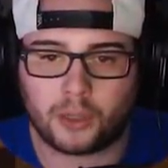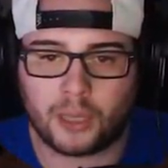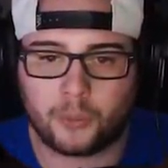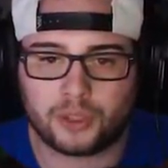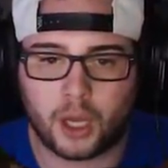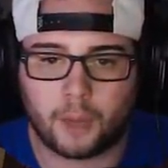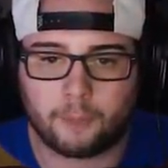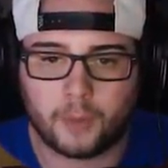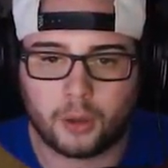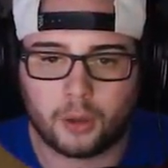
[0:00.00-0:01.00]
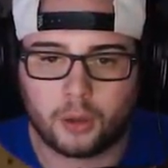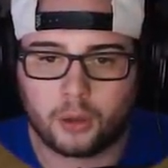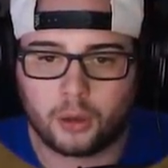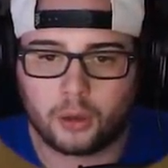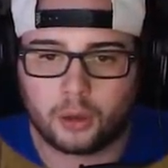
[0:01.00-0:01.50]
Oh, that was dumb.
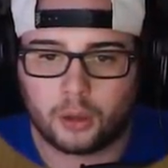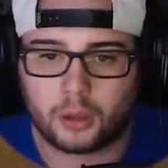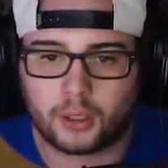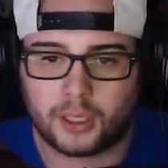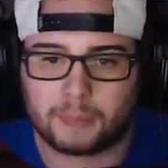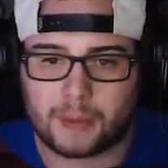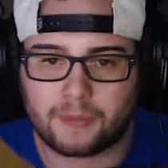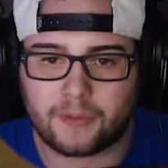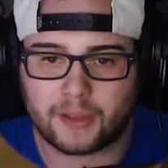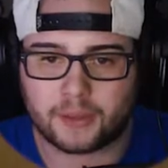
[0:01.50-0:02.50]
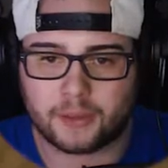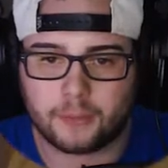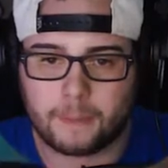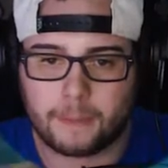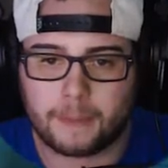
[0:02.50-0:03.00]
Get up on my face.
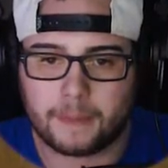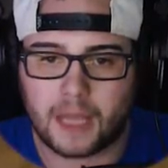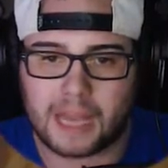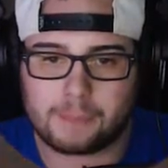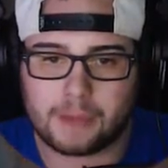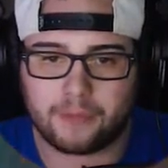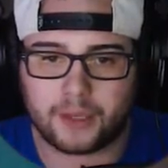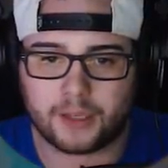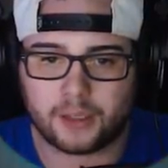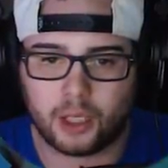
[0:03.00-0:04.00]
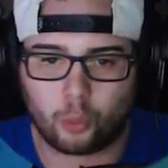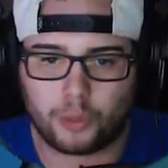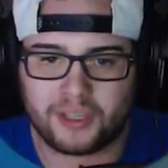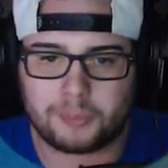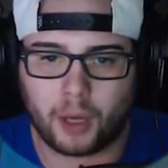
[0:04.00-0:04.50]
At my face. You're going
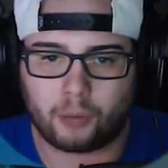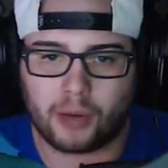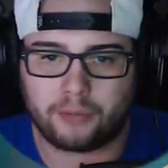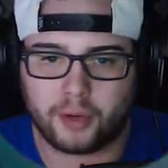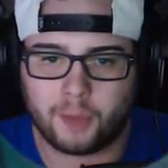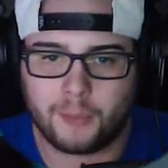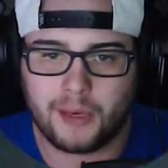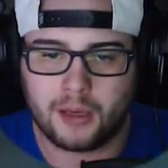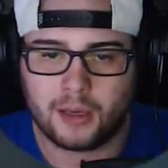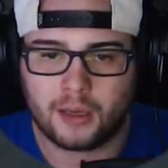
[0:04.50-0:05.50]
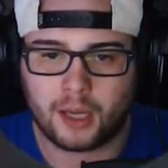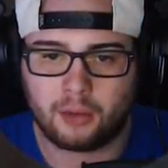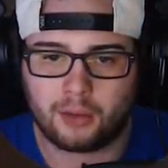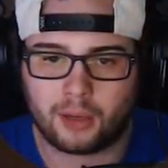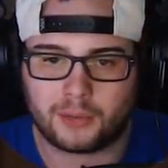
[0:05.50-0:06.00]
to respawn right in front of me? I
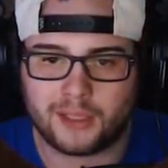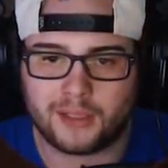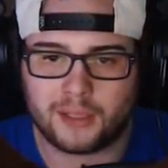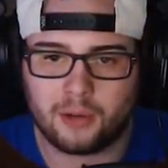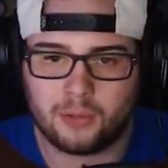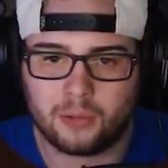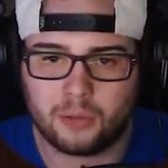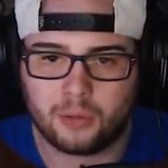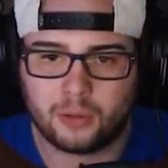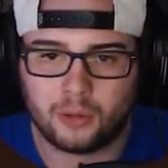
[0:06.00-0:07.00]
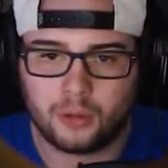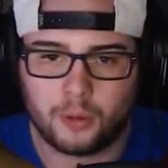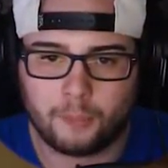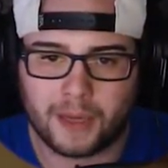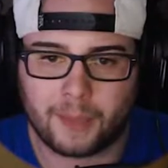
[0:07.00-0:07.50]
don't, I don't think so.
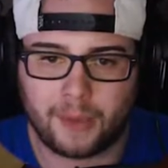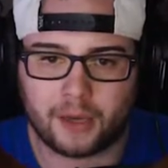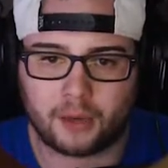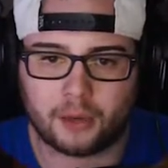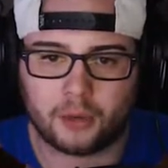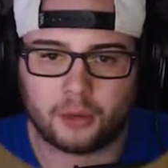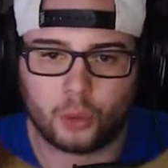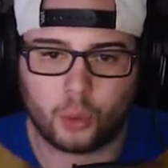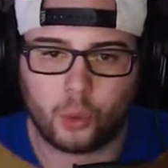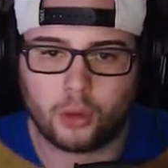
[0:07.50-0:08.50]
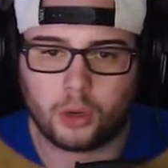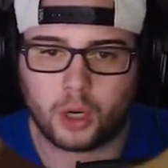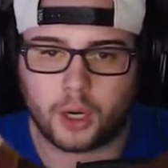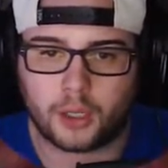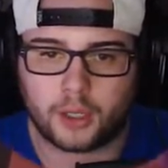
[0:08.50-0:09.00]
Bada bing.
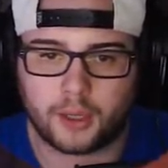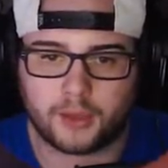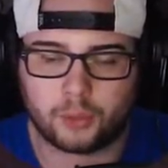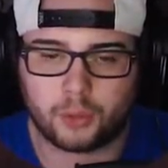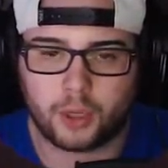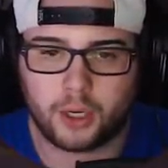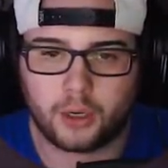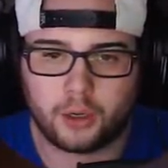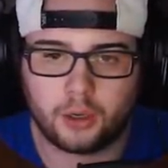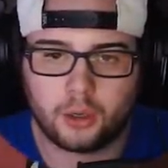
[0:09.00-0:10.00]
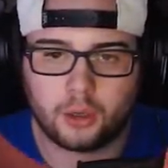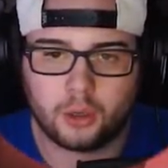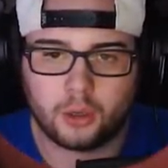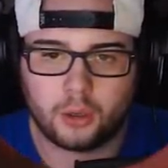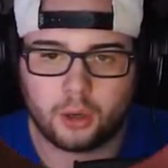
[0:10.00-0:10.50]
All right, can I this one right here.
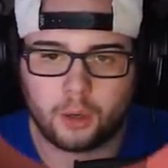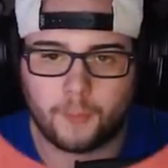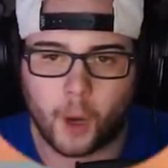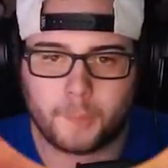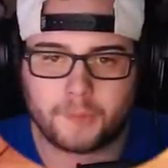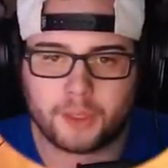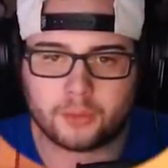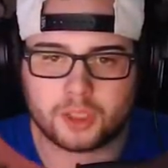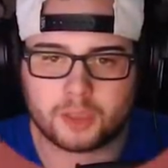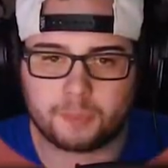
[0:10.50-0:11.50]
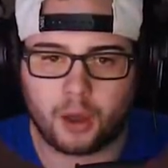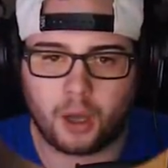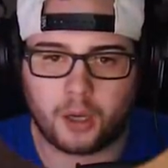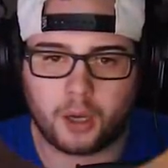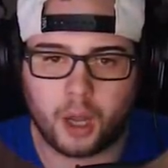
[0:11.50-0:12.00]
I'm hoping they don't
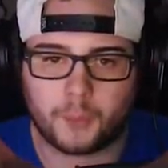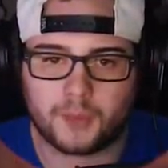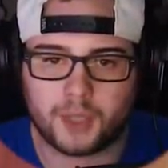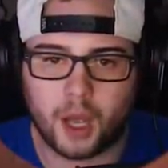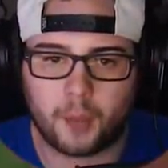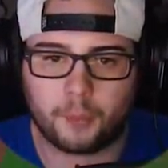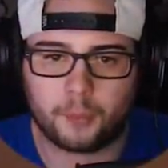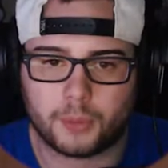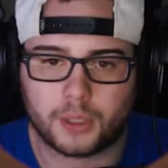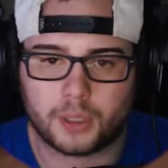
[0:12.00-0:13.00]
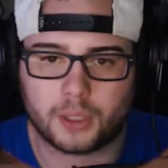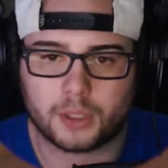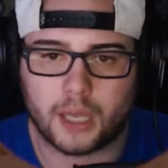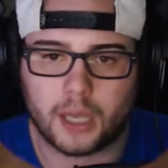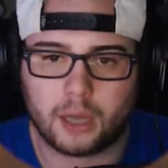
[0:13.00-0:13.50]
spawn up top
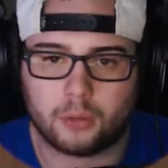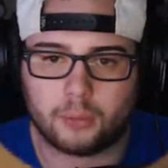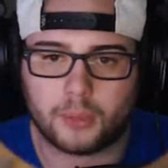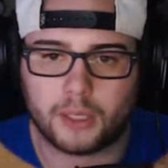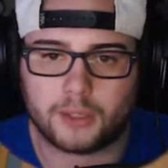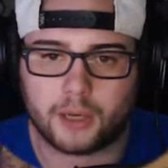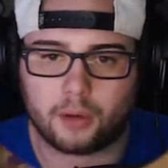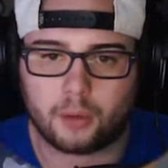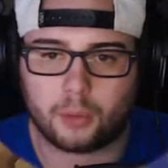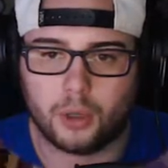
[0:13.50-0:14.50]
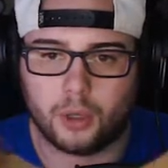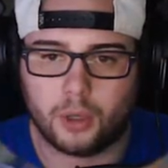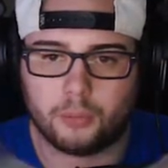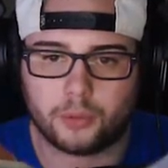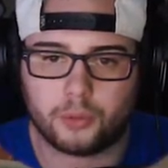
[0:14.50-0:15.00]
because that would be terrible.
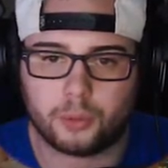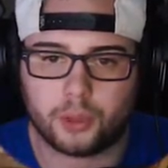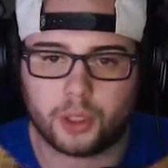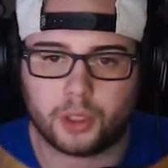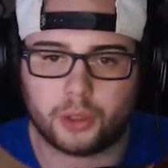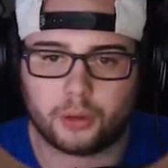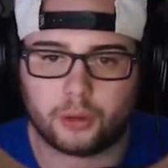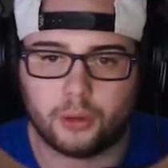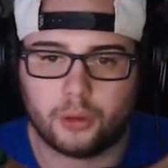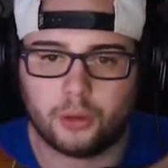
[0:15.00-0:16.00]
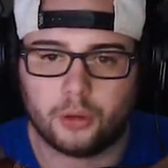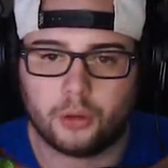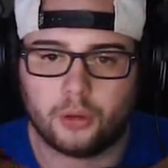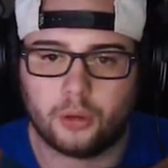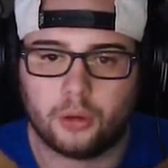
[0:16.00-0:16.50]
This is what we're gonna do.
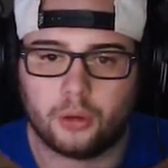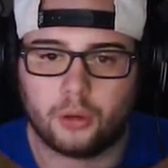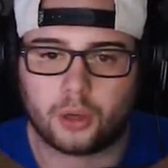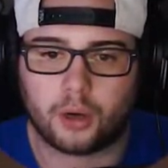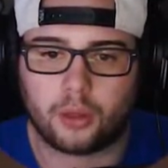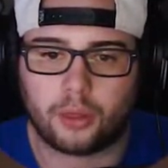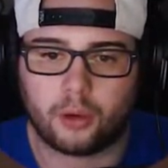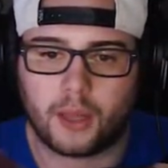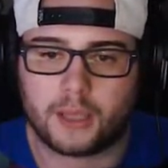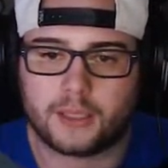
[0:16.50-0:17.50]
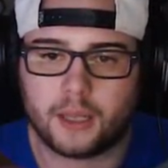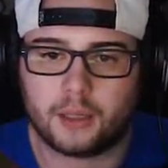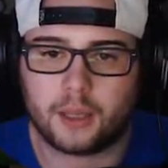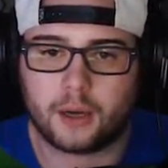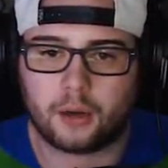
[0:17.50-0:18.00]
We're gonna throw that
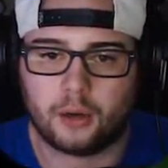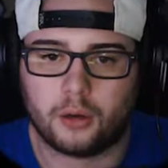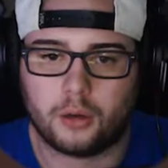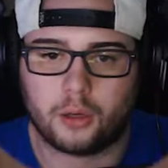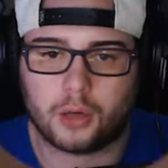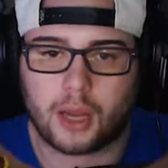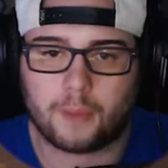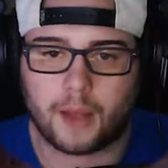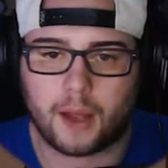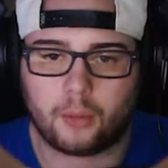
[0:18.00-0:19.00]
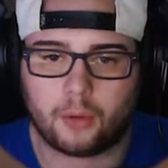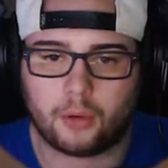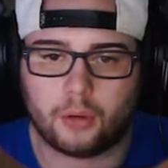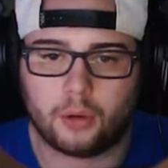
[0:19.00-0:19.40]
down there. Grab that one.